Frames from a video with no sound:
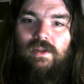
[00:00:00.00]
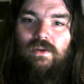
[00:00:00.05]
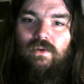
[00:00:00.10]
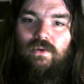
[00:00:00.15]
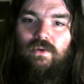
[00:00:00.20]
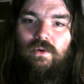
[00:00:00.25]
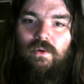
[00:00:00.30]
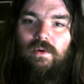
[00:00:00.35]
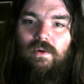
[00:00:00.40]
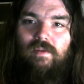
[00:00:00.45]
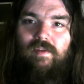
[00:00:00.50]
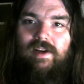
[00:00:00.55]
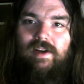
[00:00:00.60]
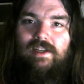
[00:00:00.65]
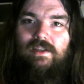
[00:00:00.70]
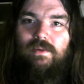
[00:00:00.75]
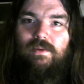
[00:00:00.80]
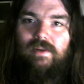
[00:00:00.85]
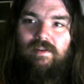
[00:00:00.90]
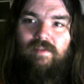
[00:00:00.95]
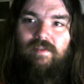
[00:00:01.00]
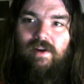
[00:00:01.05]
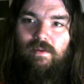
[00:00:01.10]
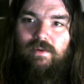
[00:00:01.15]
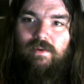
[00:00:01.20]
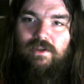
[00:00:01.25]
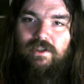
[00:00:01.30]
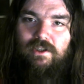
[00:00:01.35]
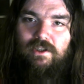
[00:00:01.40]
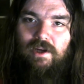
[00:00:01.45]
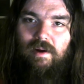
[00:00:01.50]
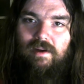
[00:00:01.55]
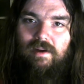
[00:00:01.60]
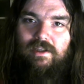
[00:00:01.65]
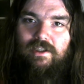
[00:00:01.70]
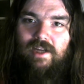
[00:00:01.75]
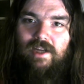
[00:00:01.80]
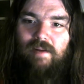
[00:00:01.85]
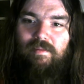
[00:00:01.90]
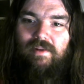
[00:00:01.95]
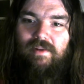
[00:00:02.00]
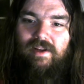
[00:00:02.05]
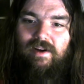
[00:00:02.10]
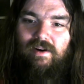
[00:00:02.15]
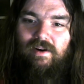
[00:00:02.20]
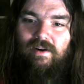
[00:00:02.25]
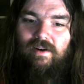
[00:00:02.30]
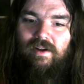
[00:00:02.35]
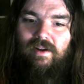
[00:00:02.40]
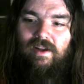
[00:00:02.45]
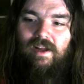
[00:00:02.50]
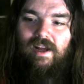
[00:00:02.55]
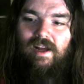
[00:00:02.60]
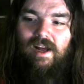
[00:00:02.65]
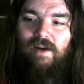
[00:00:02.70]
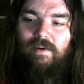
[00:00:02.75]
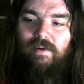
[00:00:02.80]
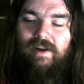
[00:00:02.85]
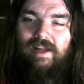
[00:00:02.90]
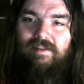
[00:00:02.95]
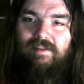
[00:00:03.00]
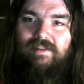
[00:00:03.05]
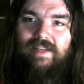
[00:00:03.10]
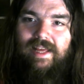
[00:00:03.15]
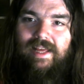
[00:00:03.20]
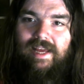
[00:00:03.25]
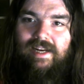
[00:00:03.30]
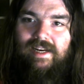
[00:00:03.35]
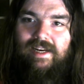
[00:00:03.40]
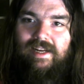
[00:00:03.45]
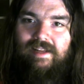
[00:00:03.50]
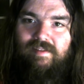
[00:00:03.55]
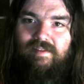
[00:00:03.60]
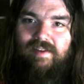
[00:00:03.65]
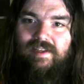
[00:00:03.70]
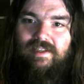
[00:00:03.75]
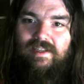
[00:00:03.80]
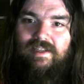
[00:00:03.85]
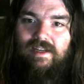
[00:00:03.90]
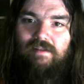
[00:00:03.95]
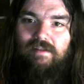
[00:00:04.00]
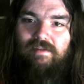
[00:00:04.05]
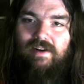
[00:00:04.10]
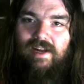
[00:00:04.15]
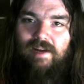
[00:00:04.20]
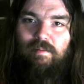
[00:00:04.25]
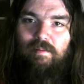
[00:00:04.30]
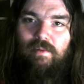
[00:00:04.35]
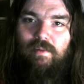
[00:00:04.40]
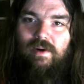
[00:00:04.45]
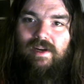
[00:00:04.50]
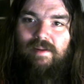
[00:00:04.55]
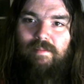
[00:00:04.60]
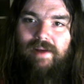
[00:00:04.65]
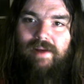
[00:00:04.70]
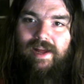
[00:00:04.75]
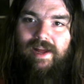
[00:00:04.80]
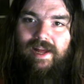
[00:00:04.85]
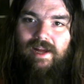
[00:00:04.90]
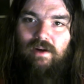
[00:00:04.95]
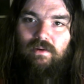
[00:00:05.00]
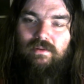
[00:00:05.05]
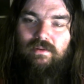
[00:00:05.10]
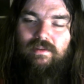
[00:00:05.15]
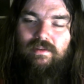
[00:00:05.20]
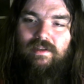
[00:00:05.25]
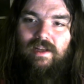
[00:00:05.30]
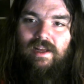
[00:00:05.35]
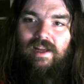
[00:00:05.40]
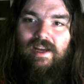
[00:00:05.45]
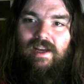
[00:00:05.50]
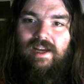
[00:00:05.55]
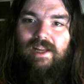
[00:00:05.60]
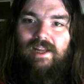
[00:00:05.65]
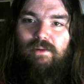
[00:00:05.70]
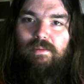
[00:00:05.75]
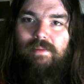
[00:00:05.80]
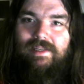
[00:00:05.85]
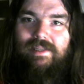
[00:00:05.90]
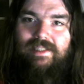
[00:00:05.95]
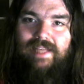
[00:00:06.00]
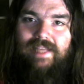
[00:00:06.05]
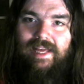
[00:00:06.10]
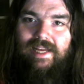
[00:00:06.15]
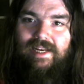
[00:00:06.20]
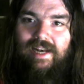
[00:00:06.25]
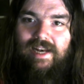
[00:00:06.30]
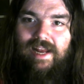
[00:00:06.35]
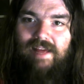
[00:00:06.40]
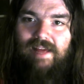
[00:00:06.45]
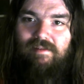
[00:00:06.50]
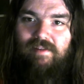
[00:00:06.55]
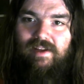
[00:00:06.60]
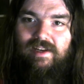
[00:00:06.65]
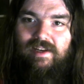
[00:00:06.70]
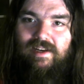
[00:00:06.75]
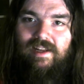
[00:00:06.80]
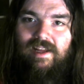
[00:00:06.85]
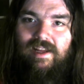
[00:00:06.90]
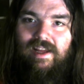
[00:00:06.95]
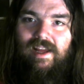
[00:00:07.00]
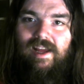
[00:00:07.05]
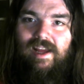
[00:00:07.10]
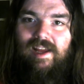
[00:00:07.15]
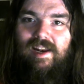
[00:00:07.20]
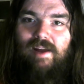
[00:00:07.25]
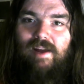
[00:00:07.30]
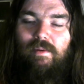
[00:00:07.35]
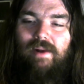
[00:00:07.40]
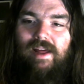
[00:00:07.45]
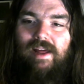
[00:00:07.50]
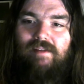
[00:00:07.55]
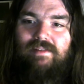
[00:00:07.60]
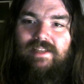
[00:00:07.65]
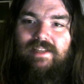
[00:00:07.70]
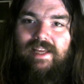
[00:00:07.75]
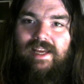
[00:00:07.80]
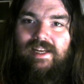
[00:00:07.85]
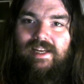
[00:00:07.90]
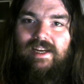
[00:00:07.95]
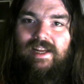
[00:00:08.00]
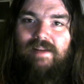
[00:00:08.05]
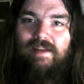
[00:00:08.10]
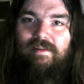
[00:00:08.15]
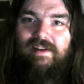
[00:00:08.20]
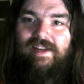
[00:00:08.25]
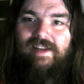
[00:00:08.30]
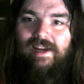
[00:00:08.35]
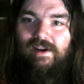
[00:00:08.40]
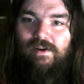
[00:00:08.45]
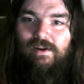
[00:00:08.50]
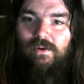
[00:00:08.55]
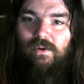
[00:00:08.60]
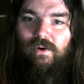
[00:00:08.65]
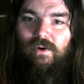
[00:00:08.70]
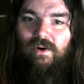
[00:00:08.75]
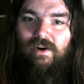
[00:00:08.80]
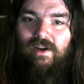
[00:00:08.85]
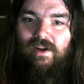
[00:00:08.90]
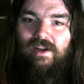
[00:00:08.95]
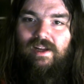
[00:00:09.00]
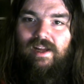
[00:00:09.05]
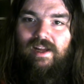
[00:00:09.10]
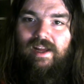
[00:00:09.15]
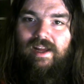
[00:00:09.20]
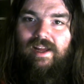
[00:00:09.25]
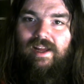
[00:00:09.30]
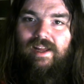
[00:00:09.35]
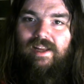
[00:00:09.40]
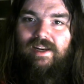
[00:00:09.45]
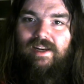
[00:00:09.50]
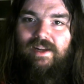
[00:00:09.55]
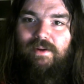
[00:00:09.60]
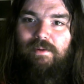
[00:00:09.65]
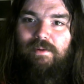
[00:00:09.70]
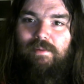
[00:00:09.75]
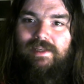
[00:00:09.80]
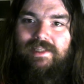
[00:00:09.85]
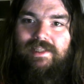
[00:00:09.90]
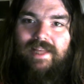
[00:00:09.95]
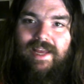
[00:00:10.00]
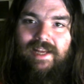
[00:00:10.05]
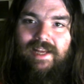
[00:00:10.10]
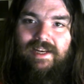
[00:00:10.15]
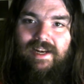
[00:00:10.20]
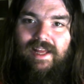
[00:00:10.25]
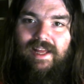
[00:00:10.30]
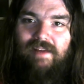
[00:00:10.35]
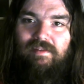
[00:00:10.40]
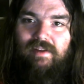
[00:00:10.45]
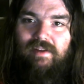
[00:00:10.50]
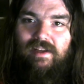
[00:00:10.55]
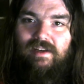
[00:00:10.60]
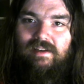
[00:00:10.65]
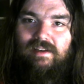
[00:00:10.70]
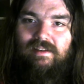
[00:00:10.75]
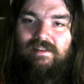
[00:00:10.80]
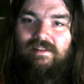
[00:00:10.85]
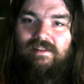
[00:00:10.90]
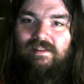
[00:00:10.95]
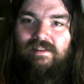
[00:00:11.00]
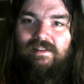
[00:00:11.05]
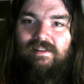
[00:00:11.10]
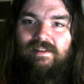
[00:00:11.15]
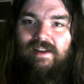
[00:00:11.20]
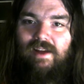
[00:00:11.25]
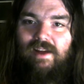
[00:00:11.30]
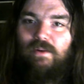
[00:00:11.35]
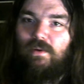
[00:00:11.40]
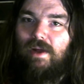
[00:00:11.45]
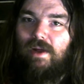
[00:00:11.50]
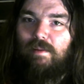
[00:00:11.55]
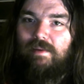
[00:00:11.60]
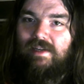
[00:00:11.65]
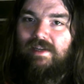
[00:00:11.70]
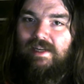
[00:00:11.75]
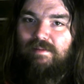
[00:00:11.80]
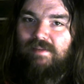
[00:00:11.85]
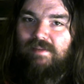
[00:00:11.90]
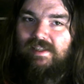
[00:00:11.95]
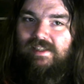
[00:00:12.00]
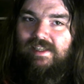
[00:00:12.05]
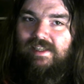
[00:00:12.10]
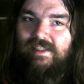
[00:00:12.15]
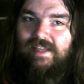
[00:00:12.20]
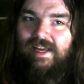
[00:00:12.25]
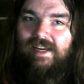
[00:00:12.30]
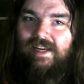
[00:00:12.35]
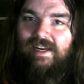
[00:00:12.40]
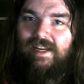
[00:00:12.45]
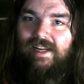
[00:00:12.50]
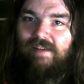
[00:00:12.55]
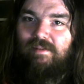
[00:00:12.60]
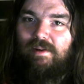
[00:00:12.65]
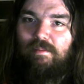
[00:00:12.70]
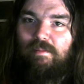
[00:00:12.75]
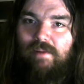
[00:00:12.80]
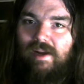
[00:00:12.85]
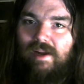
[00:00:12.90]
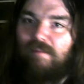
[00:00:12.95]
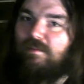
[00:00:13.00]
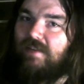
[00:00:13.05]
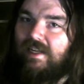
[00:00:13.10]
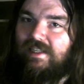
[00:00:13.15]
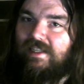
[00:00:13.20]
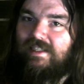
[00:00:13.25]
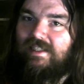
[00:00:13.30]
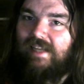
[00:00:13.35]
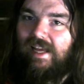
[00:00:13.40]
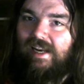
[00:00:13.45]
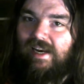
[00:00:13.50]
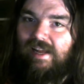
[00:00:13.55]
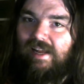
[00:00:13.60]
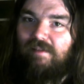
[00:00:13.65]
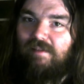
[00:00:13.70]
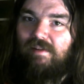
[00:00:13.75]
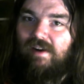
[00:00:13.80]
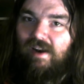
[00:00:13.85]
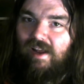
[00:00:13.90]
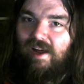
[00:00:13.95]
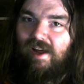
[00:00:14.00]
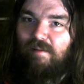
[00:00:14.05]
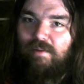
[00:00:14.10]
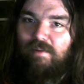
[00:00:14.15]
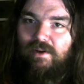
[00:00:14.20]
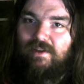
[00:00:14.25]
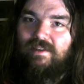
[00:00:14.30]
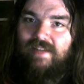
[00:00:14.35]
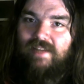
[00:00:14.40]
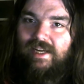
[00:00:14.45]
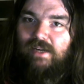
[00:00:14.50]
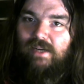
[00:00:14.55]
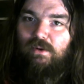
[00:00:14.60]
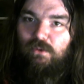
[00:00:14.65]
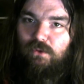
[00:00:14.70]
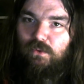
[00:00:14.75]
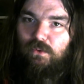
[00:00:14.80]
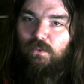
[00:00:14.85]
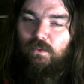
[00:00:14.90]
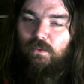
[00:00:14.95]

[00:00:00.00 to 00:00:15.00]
So if I would shop there, I would have Scandinavian stuff, and I could put it in my house, and it would be Scandinavian, and I would have Scandinavian decor, and it would be Scandinavian. I don't know how many times they said Scandinavian, but I'm saying Scandinavian a lot because they do too.